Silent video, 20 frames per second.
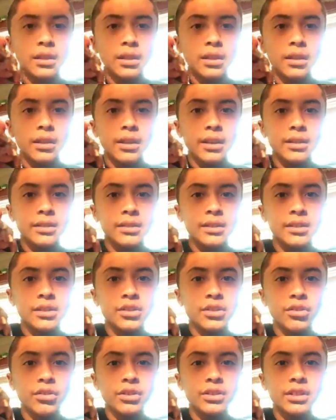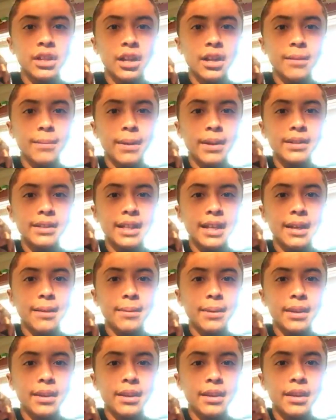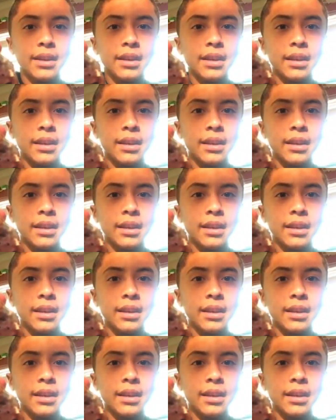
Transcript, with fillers: there he is. This dude is talking about dabbing.